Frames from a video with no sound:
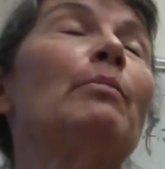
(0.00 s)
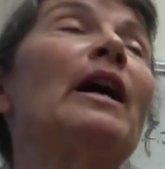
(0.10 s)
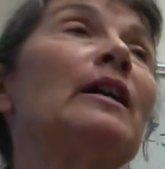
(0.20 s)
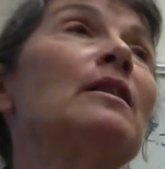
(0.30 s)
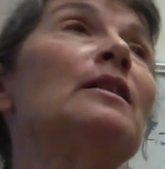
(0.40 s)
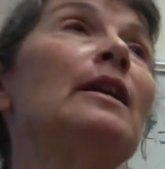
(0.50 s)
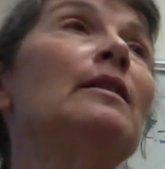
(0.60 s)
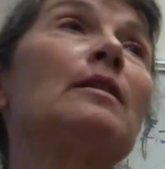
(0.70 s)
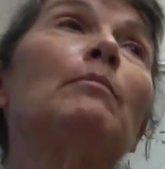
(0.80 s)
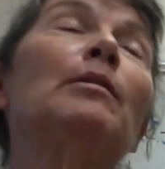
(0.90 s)
Back in the day,
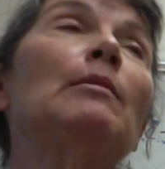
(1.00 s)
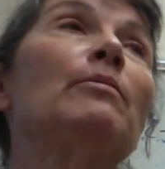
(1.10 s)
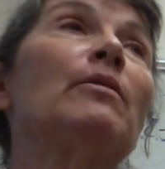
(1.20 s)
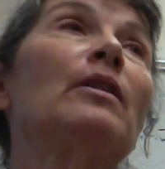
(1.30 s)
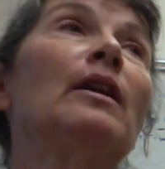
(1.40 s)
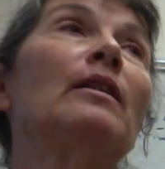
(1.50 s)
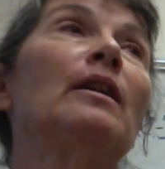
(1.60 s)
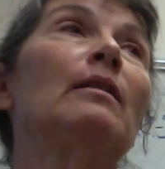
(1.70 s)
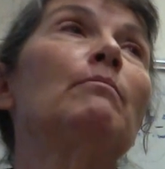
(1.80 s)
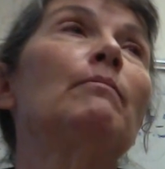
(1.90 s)
some people thought
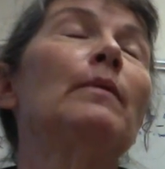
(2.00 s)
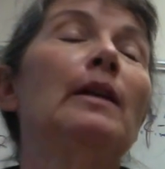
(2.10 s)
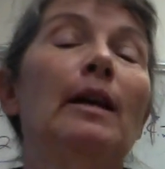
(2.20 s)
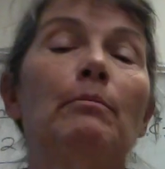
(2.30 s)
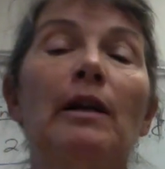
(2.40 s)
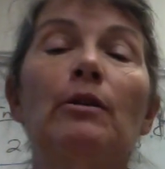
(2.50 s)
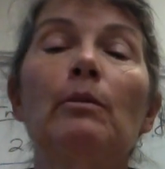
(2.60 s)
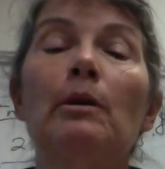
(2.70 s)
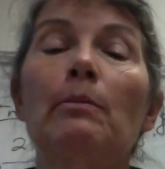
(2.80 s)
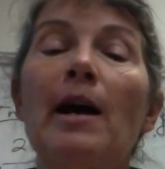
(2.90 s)
that, that
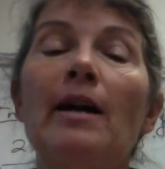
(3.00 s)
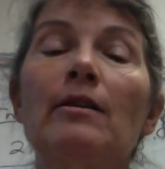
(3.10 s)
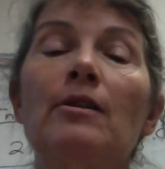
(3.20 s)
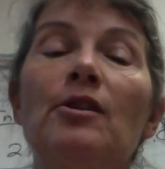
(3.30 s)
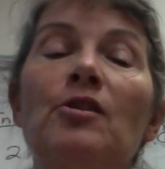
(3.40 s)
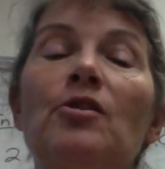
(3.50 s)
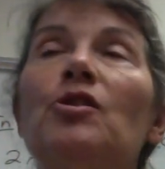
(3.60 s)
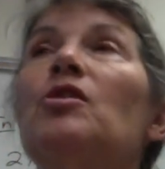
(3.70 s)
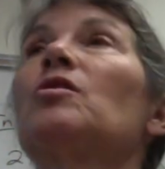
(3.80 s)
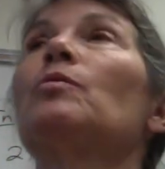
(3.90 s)
microbial pathogens
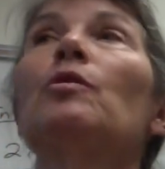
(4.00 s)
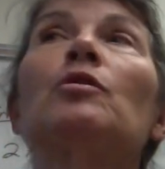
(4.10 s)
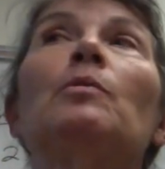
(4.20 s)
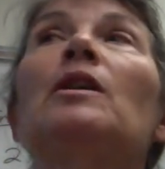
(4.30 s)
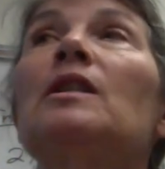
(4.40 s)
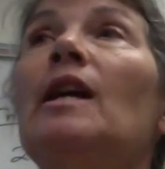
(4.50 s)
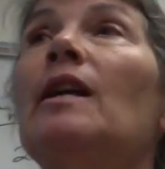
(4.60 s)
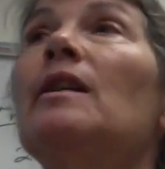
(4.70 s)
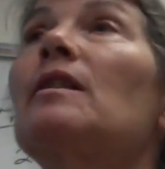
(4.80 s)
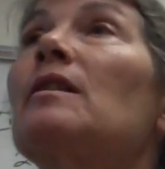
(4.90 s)
just arose
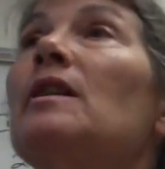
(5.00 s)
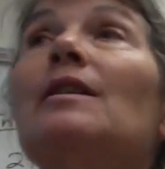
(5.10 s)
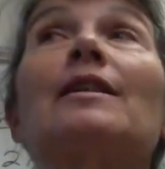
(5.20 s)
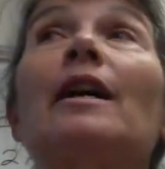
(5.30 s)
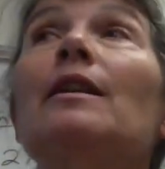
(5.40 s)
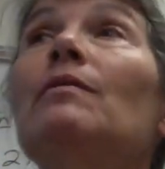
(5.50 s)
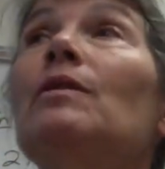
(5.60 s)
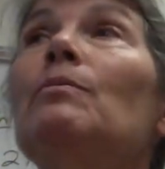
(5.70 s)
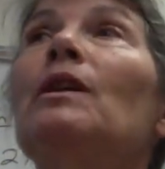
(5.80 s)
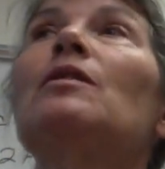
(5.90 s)
spontaneously inside of
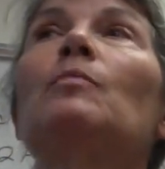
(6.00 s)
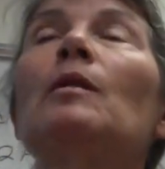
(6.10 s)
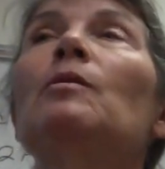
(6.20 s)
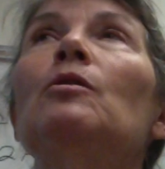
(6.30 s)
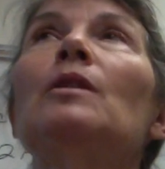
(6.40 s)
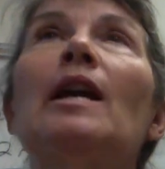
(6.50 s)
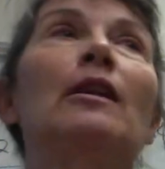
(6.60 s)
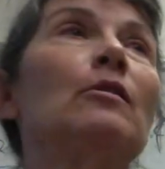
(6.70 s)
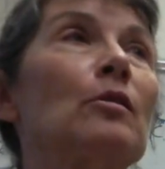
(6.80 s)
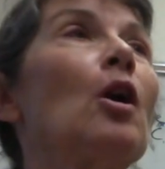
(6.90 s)
you because maybe you'd
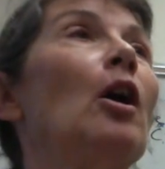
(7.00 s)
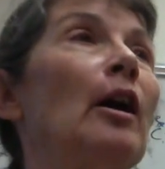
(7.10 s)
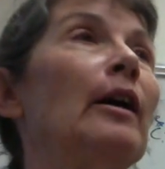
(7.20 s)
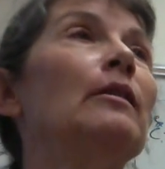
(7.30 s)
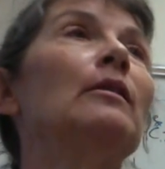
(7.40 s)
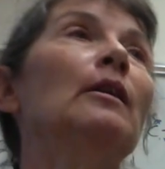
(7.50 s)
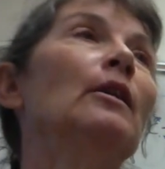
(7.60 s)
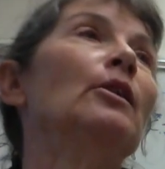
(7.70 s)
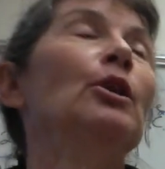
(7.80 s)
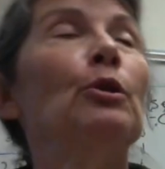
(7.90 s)
angered God,
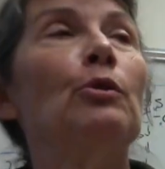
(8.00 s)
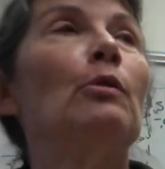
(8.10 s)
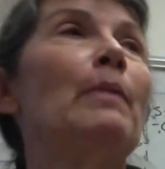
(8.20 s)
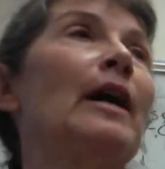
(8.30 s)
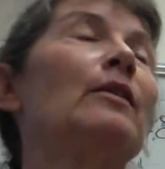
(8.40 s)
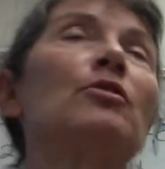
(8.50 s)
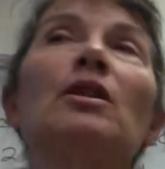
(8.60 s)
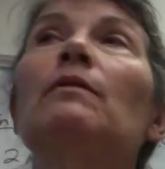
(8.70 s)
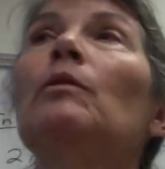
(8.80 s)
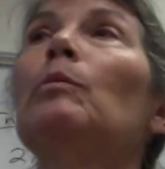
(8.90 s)
you know, you're a bad or
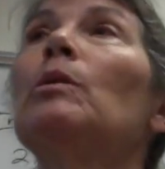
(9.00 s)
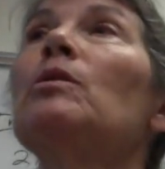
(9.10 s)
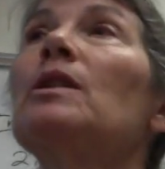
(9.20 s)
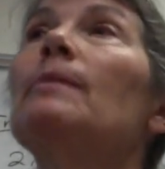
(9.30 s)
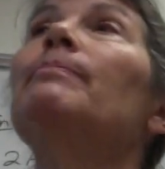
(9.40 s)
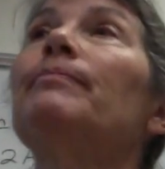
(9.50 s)
sinful person.